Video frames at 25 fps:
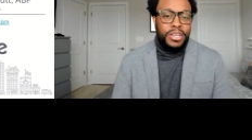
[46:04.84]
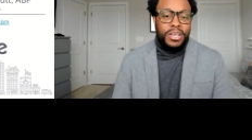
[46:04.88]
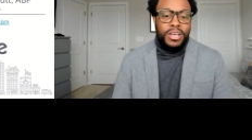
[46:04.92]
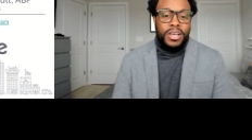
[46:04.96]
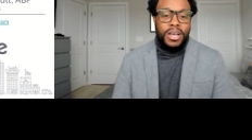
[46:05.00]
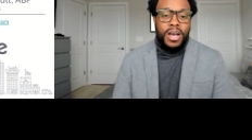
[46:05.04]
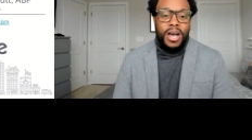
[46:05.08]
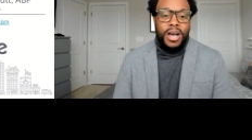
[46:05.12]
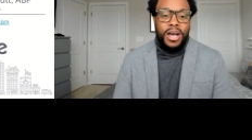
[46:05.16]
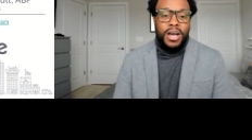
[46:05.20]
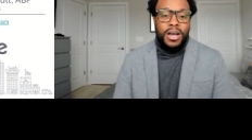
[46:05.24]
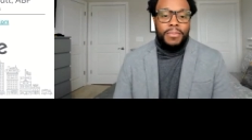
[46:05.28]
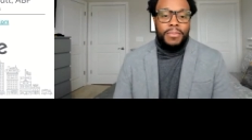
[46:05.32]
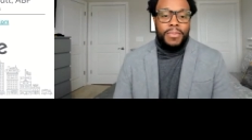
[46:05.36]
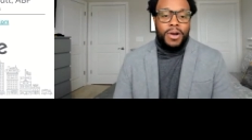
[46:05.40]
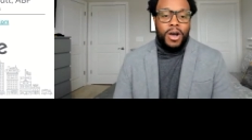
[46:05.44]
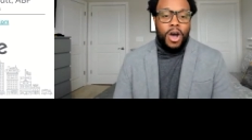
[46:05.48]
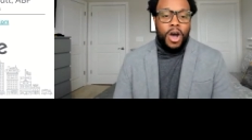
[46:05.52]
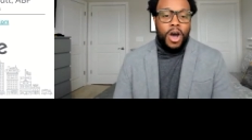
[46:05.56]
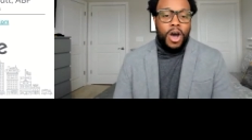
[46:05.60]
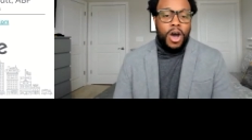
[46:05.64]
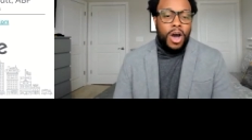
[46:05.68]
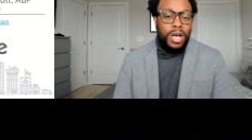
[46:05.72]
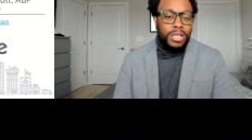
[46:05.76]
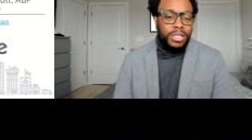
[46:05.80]

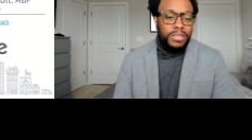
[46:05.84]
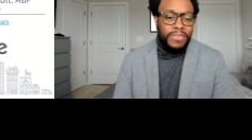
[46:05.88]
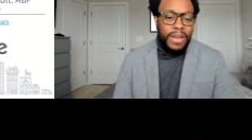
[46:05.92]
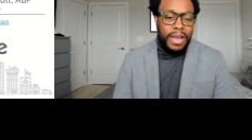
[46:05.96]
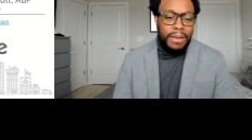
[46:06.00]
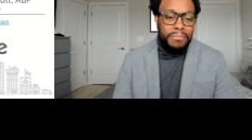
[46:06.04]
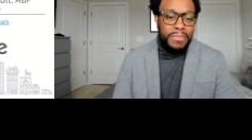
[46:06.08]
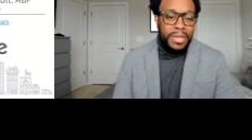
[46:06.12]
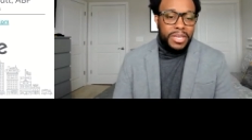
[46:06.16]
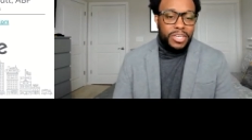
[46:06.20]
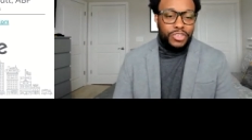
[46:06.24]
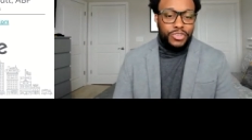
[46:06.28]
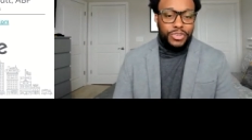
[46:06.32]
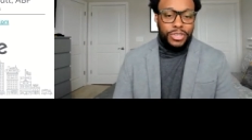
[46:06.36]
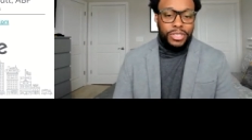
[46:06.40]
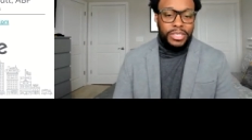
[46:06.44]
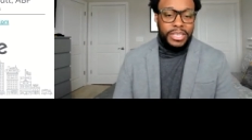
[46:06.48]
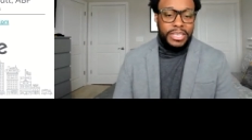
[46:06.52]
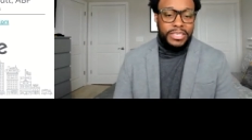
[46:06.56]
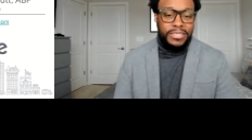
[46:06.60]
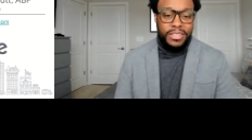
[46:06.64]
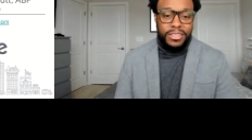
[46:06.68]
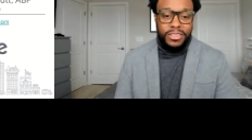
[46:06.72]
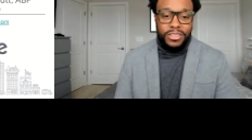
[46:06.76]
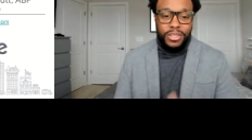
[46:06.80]
all of our ministry
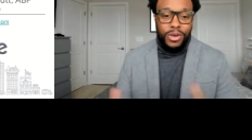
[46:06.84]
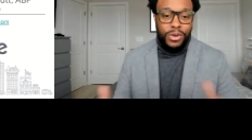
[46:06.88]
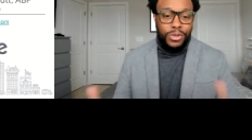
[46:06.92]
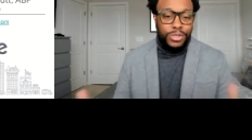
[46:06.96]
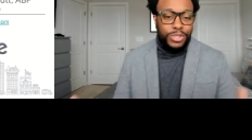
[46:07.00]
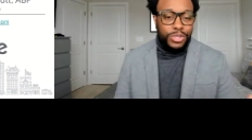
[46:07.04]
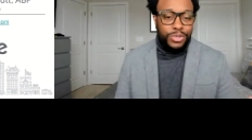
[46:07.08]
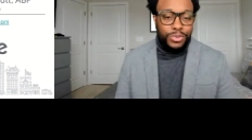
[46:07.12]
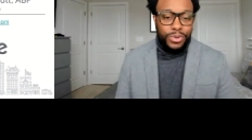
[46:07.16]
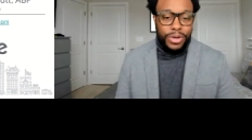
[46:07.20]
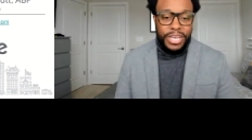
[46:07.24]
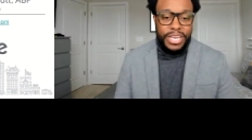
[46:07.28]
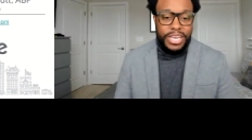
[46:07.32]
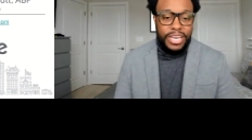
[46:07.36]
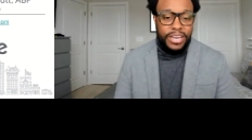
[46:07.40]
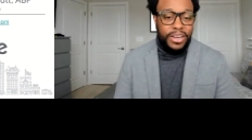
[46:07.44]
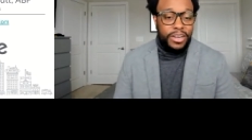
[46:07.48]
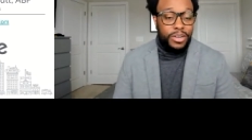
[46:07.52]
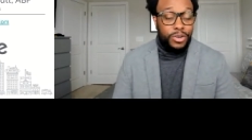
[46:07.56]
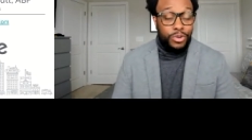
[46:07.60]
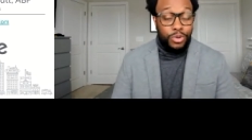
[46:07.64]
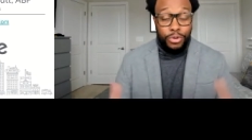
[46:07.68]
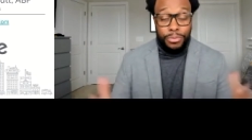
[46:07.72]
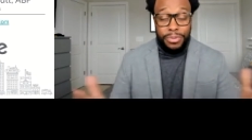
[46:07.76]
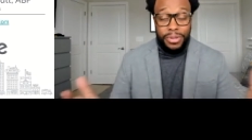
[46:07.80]
leaders and those who are here and
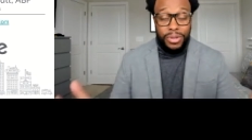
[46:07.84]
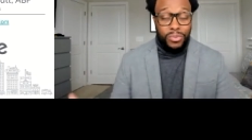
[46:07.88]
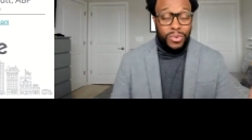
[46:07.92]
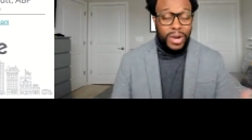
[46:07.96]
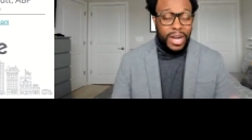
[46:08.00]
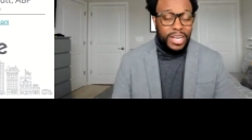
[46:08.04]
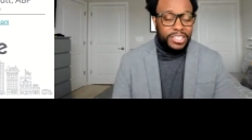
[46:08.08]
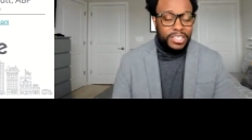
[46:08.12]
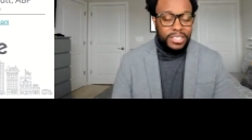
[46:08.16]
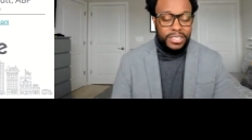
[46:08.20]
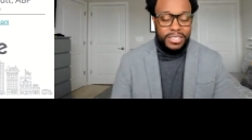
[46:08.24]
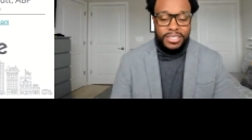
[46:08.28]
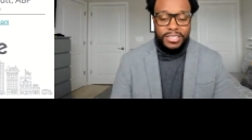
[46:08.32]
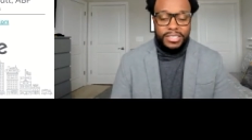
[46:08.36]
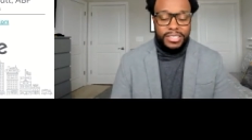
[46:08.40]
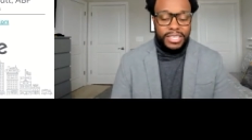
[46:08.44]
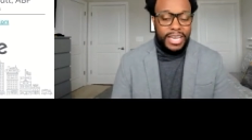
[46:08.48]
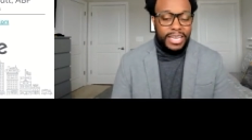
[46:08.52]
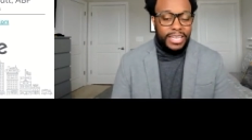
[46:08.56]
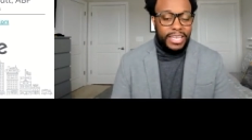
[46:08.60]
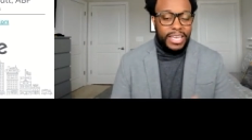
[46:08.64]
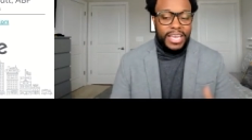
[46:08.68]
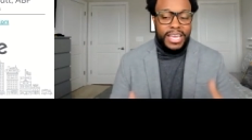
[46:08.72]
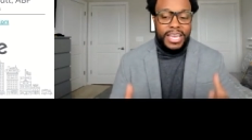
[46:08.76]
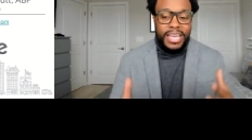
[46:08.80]
who will be watching this,
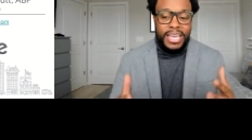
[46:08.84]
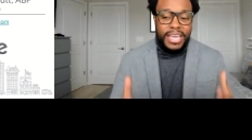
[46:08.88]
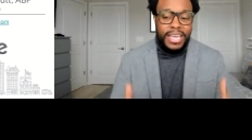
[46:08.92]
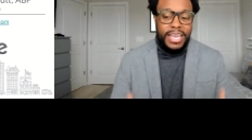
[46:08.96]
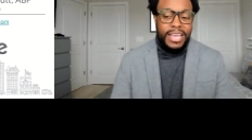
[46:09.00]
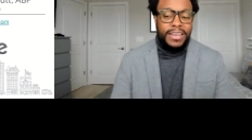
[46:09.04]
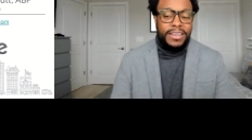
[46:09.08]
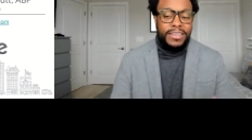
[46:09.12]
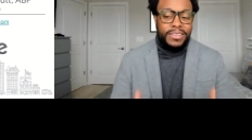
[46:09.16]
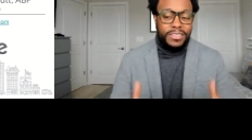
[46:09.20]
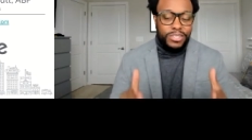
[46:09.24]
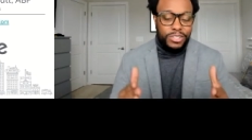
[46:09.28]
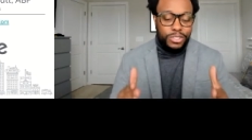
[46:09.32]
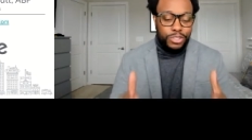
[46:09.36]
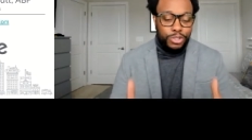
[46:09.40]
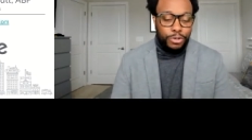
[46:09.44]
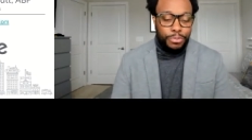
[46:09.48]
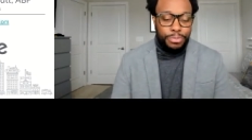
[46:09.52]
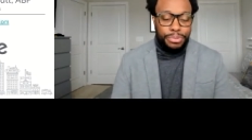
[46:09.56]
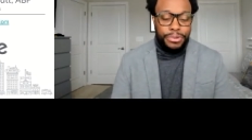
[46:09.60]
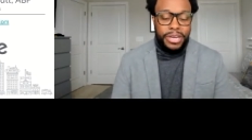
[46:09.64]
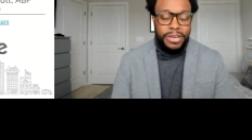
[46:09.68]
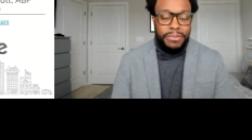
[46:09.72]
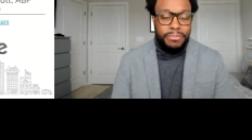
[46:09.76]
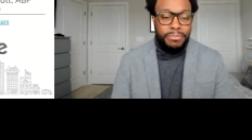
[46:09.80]
it is
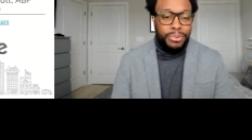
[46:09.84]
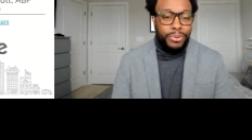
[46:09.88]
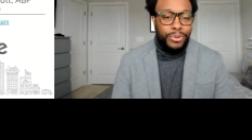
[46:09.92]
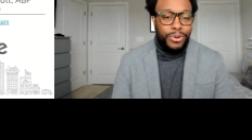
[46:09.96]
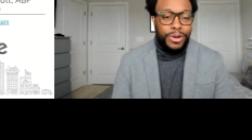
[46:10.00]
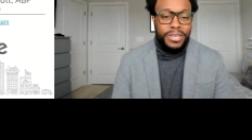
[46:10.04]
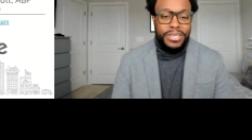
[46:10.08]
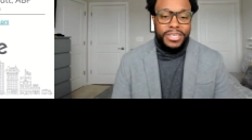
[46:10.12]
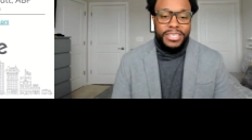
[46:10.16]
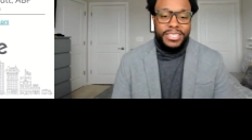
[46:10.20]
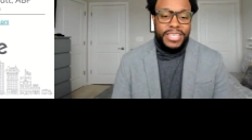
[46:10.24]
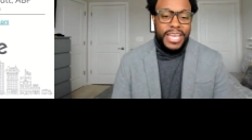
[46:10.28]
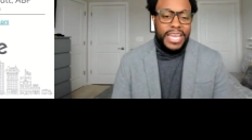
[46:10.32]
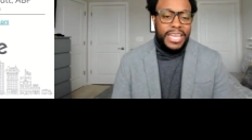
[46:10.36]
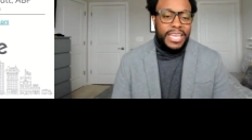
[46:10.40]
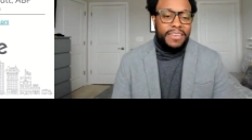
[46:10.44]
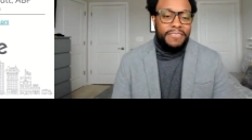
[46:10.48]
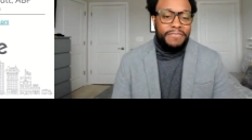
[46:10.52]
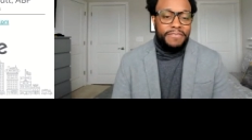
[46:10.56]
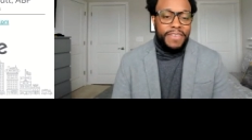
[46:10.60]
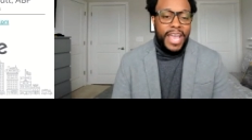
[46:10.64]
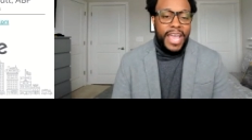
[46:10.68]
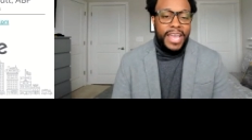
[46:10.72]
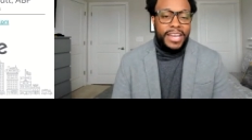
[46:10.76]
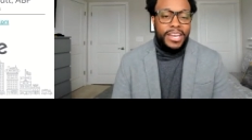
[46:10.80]
super important to take
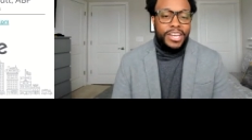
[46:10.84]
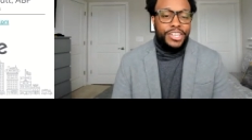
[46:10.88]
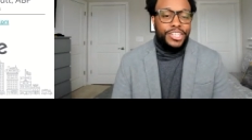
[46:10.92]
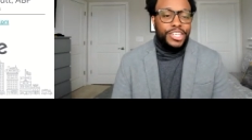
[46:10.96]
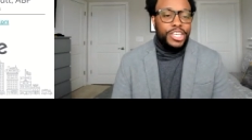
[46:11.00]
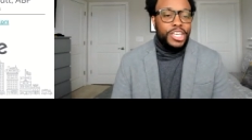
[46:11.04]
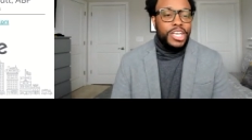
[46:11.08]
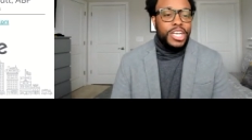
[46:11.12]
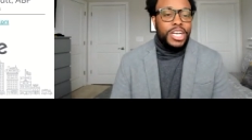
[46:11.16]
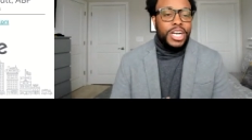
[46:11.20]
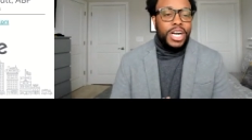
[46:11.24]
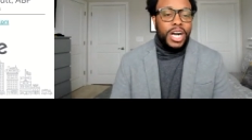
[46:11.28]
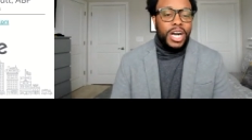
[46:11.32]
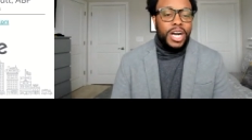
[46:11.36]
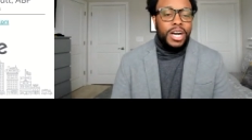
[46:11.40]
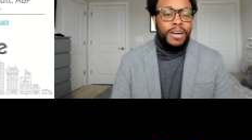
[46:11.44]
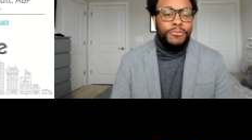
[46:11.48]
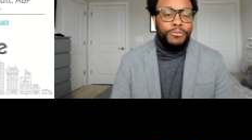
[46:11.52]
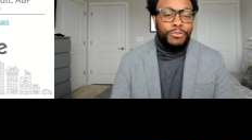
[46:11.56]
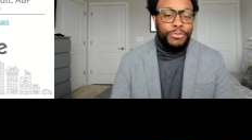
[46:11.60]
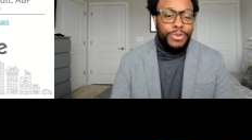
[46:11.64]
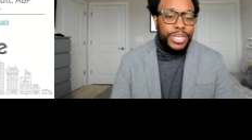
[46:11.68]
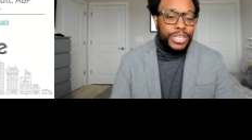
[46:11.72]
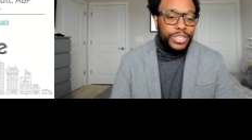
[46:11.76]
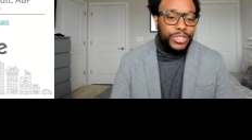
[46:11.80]
advantage of
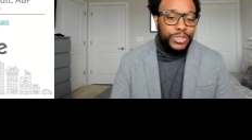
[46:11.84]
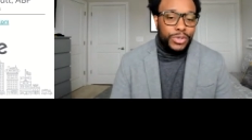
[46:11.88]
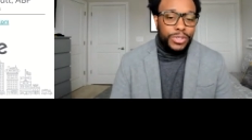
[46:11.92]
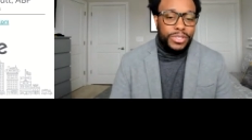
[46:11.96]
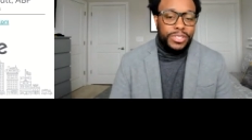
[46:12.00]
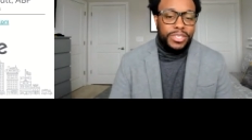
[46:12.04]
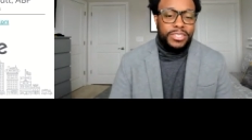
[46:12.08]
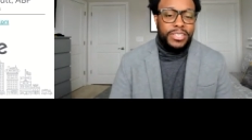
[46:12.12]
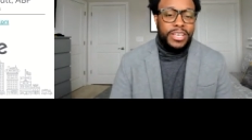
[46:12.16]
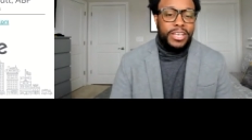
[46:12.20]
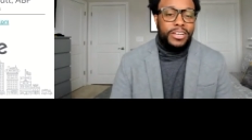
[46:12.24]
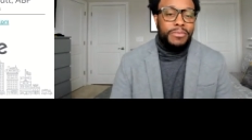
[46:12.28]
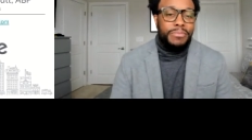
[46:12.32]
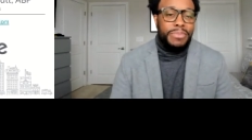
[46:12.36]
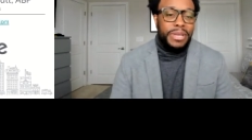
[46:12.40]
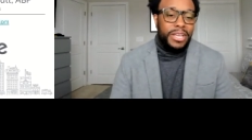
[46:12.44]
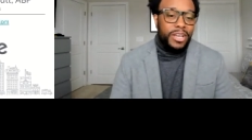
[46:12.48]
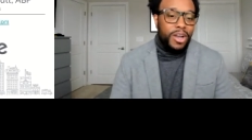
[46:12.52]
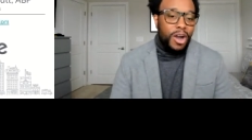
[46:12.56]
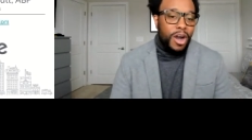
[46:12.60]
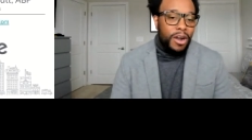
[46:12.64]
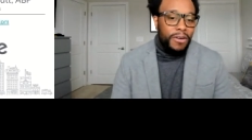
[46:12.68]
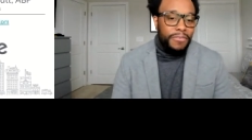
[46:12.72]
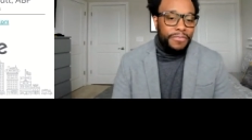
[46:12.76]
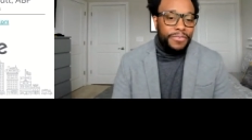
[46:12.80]
resources that are being
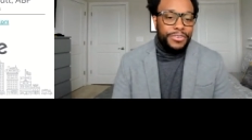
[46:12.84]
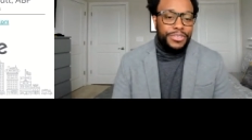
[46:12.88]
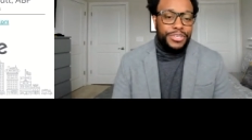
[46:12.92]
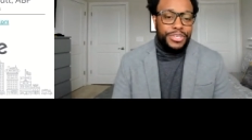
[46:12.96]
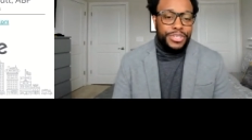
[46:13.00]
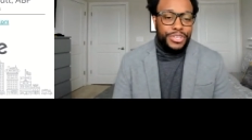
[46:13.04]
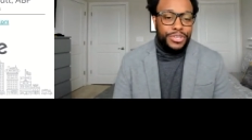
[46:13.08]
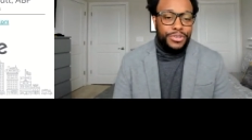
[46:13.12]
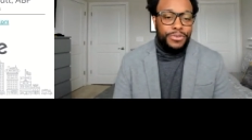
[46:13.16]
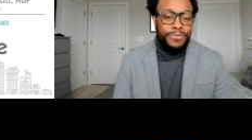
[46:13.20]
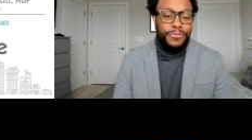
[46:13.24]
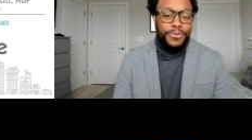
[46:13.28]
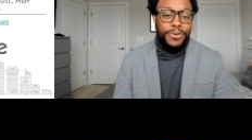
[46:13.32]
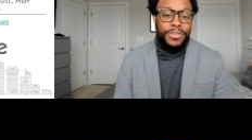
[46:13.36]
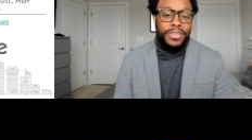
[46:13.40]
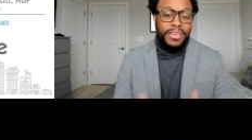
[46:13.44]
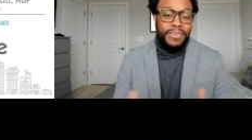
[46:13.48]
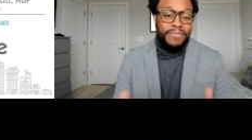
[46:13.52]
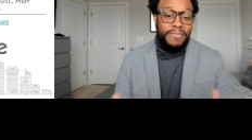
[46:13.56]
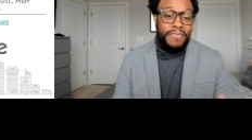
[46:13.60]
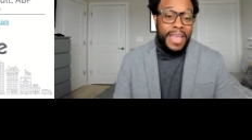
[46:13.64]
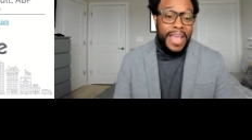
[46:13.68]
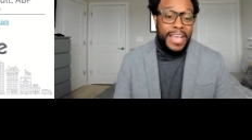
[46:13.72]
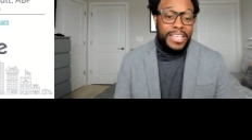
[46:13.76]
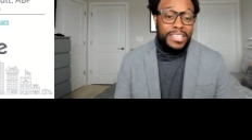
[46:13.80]
offered to you for the
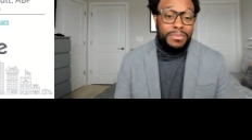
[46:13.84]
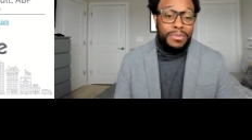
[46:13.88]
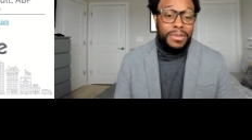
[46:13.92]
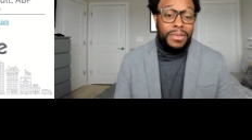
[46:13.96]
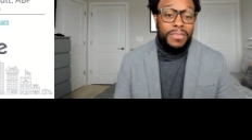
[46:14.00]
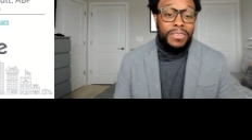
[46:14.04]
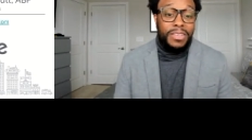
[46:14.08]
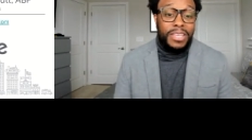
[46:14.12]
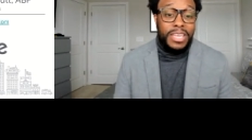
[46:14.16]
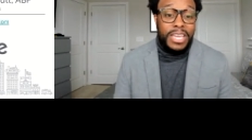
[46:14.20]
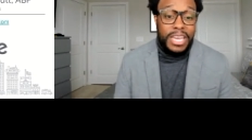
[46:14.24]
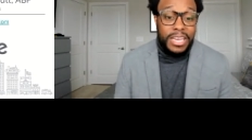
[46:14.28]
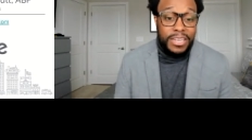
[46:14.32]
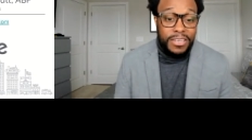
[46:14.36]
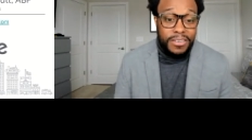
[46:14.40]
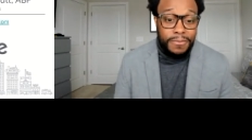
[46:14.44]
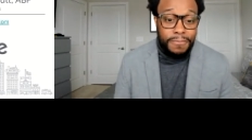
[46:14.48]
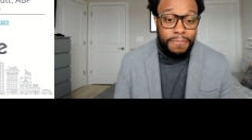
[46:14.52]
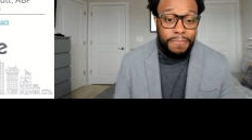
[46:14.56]
advancement of the kingdom.